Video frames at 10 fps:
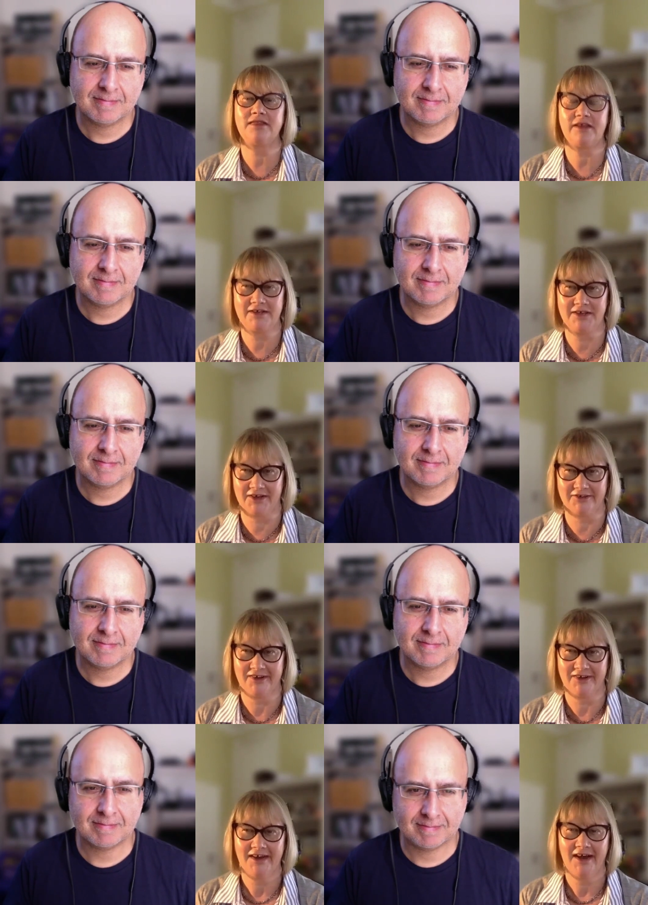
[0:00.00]
Speaker 1: thank
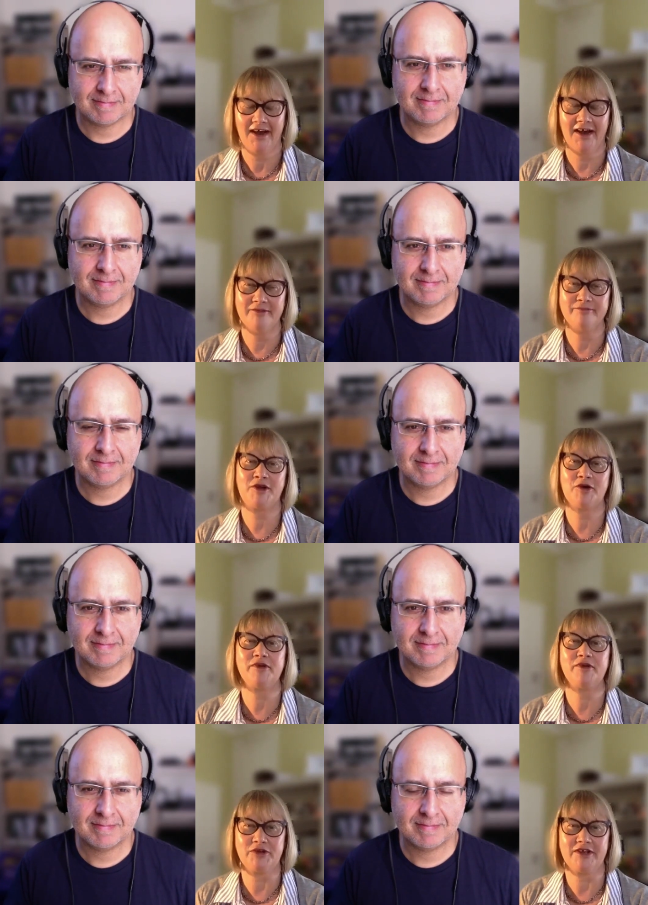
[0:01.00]
you, hmm. um, can
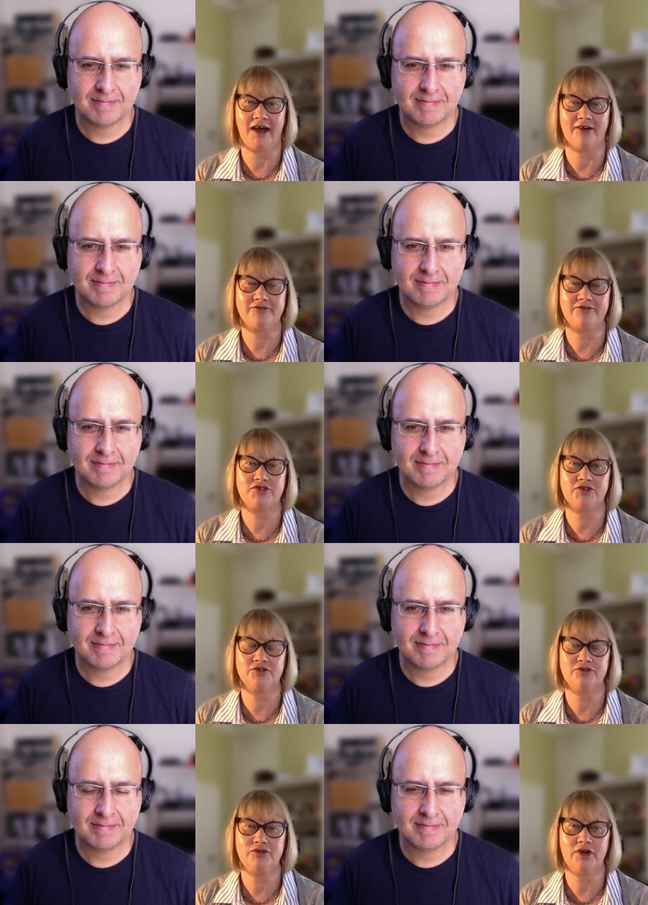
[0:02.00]
be good enough
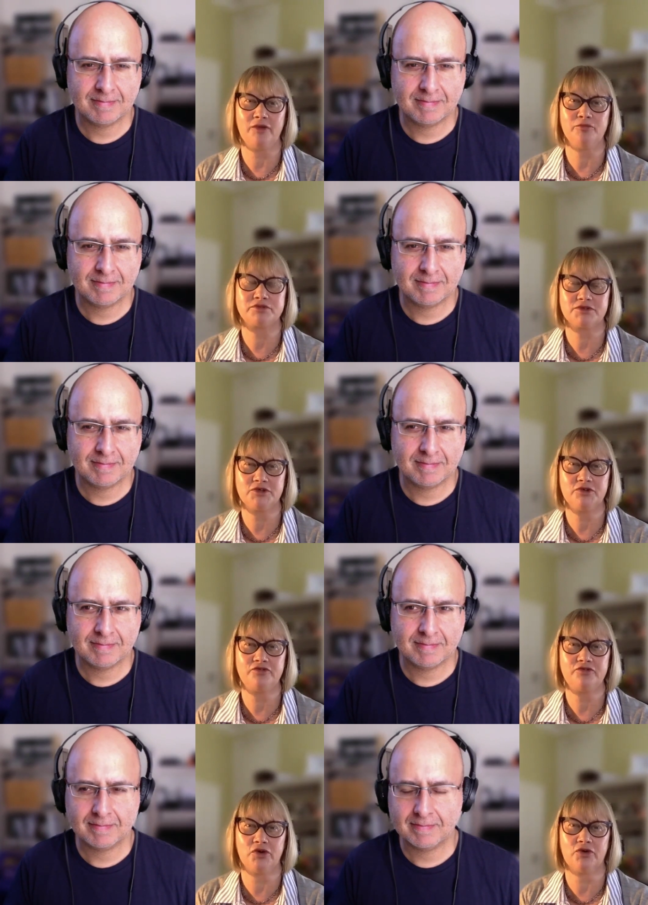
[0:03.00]
to
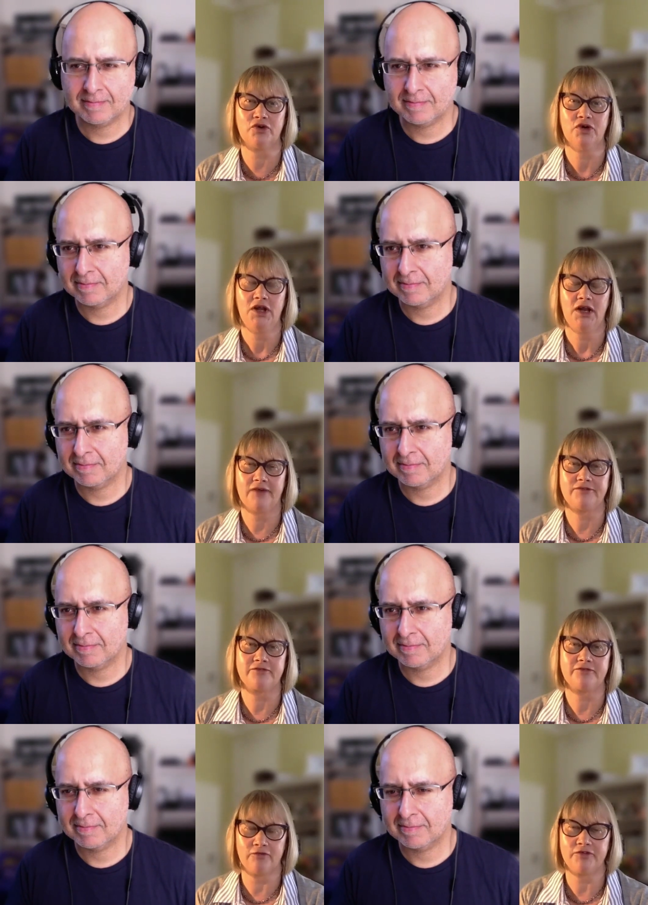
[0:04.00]
improve your
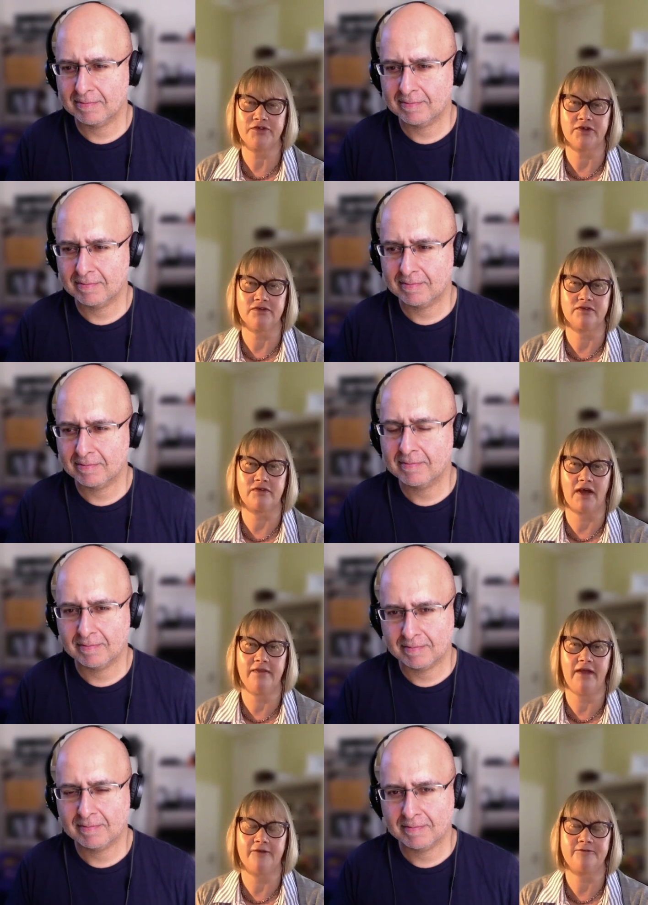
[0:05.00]
level of confidence
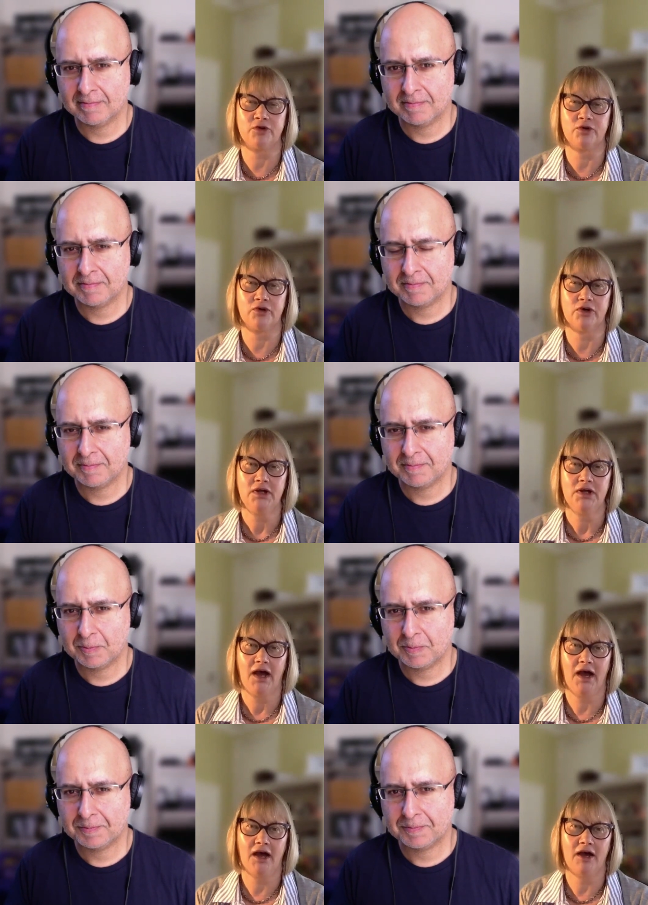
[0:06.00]
and therefore
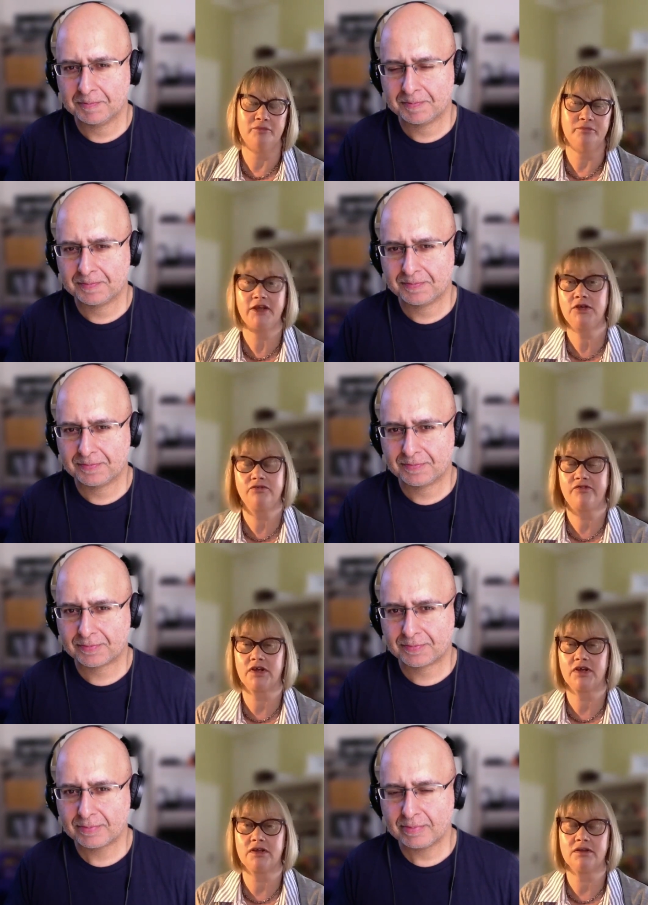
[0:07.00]
um, make you
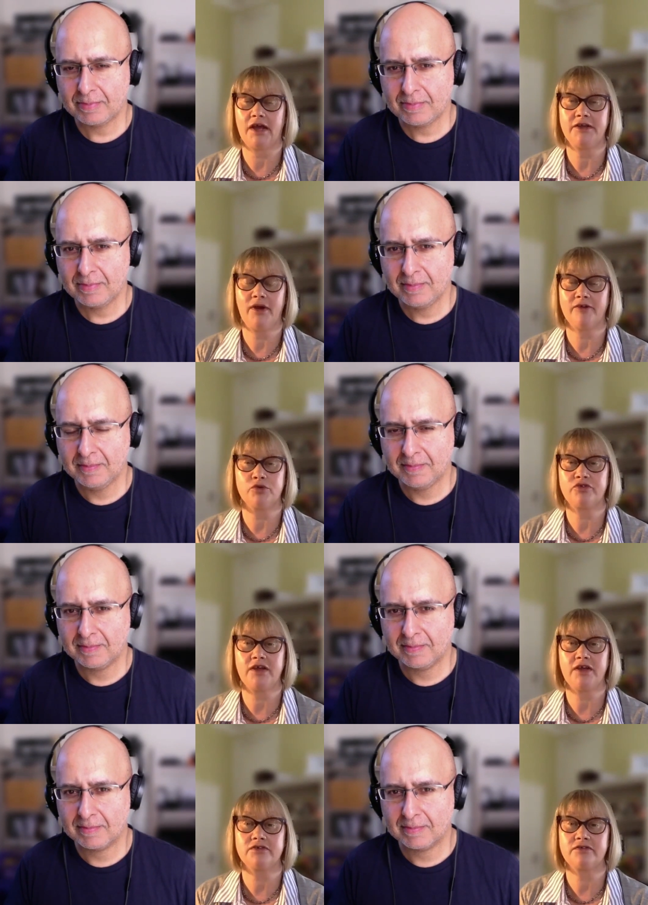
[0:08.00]
feel like you have more
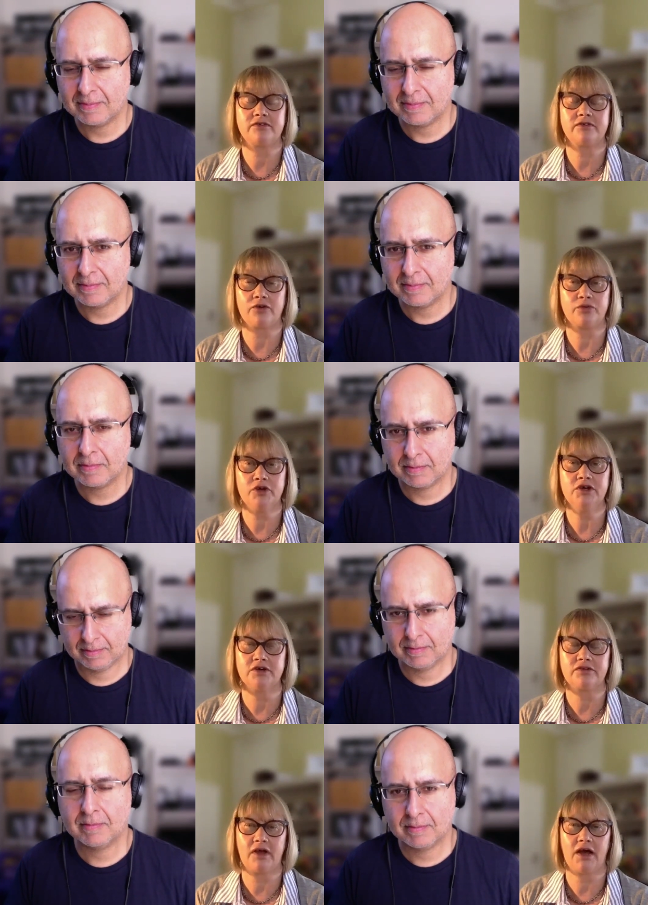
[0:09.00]
status and self
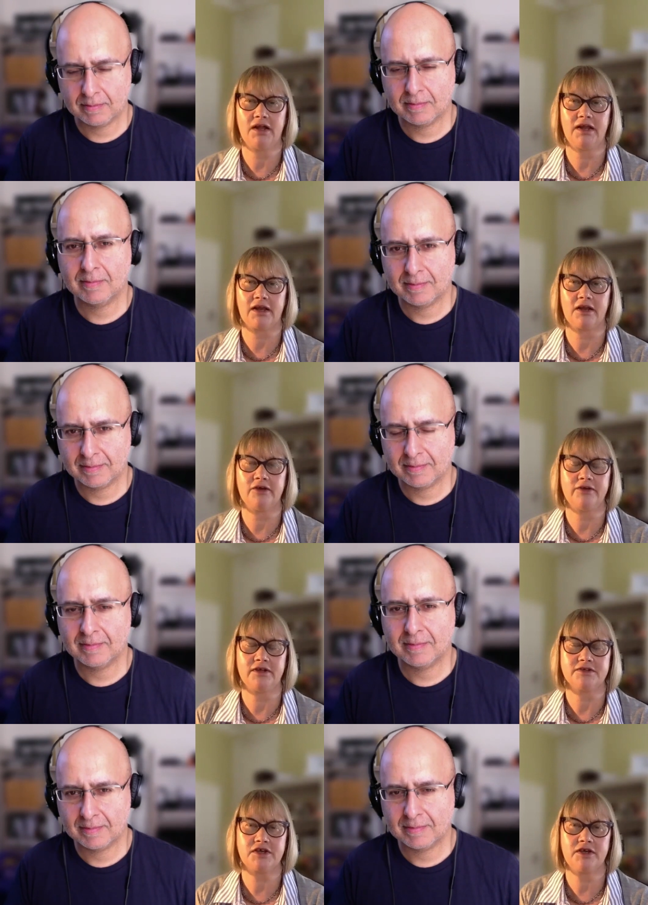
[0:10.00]
worth, uh, let alone
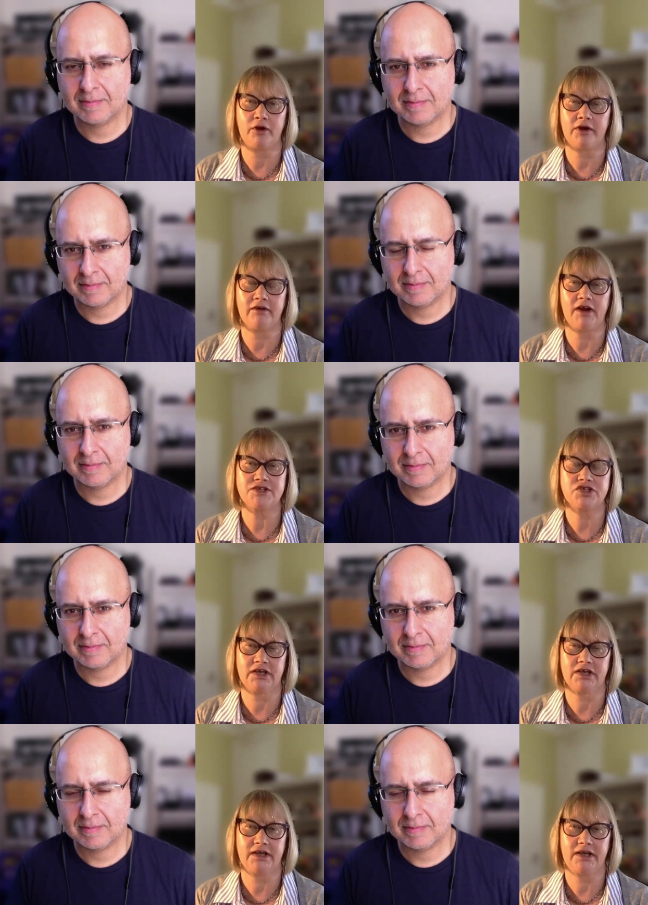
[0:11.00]
in a team where you're
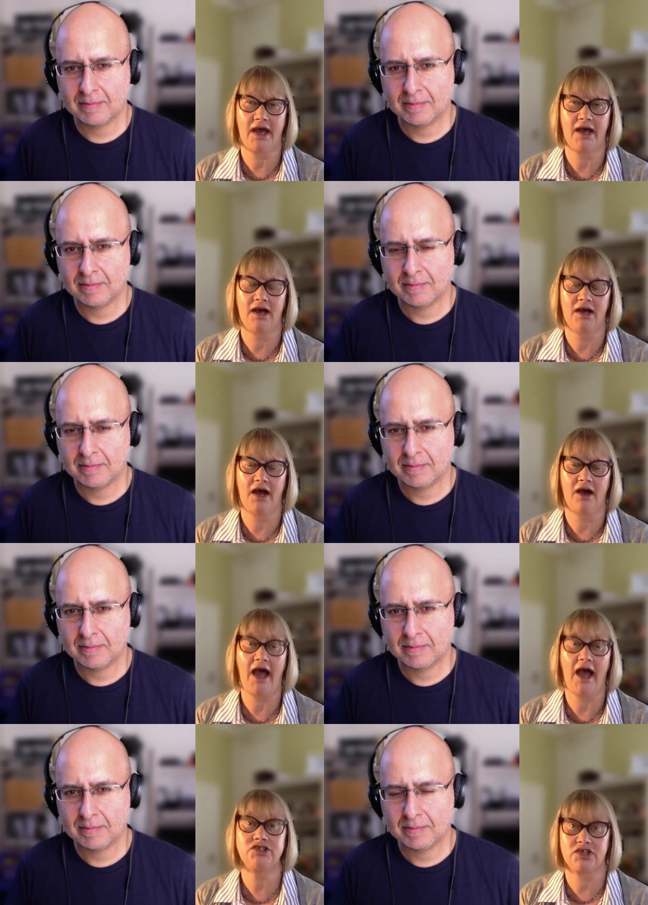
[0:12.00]
actually uh,
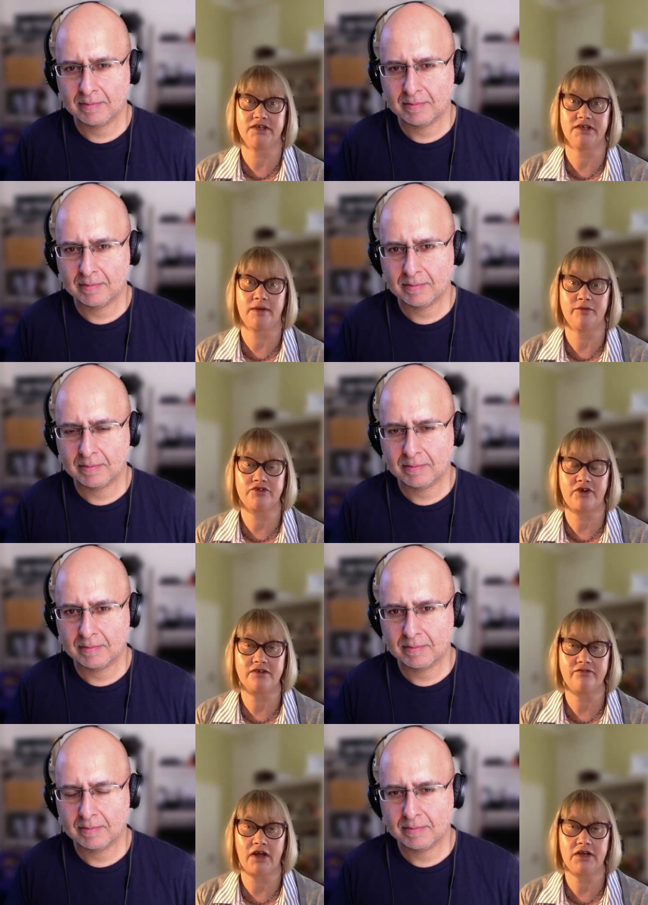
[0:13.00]
are actually
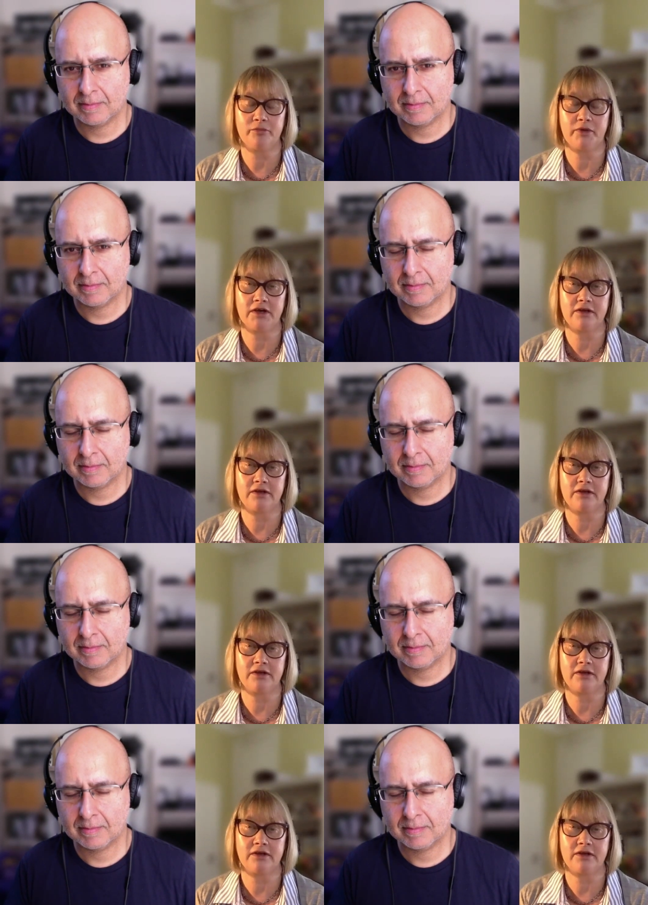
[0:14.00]
demonstrating value by